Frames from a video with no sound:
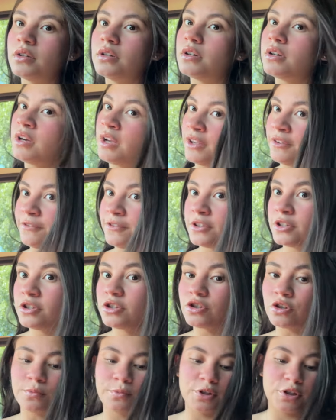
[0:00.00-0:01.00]
I feel
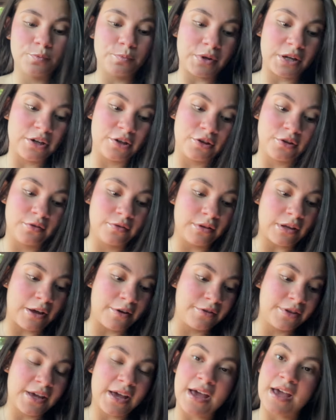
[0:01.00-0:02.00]
so much better though
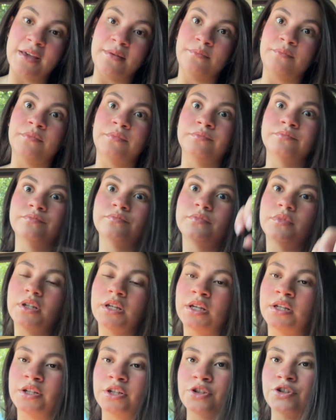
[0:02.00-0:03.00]
now that I'm
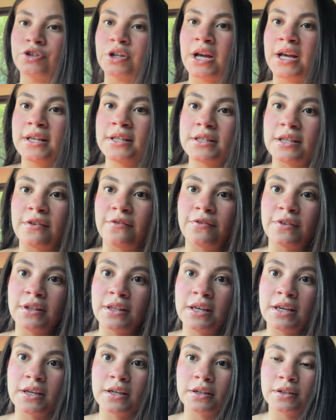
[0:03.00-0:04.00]
in a dress. I feel
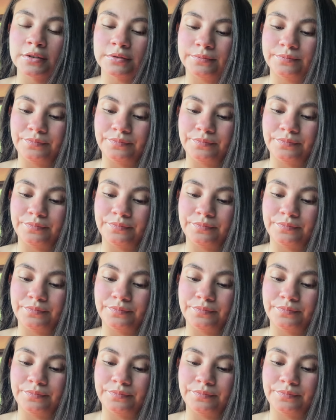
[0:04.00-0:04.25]
like